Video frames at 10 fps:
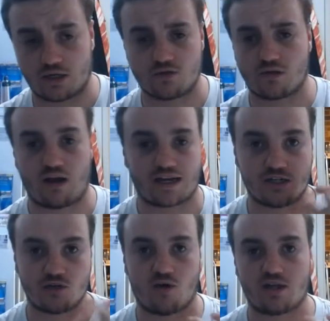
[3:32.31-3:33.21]
I do like
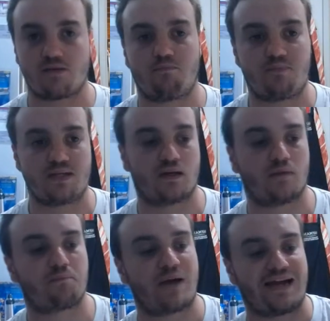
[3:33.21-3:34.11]
a nice bitter
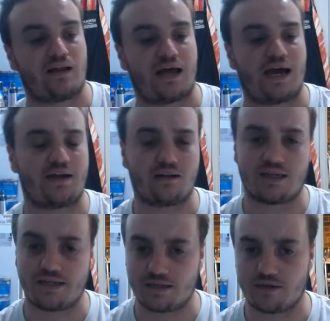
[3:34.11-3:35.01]
pale ale,
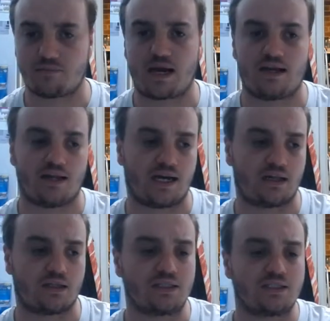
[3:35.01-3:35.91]
Indian pale
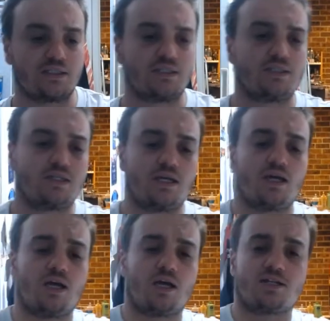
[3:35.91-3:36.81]
ale.
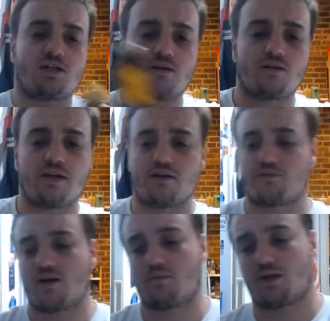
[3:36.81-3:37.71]
So enough
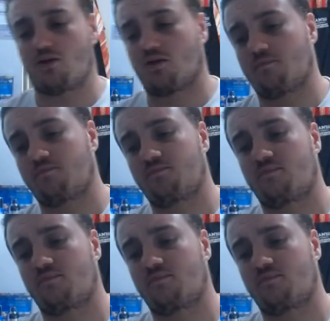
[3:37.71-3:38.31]
rambling on.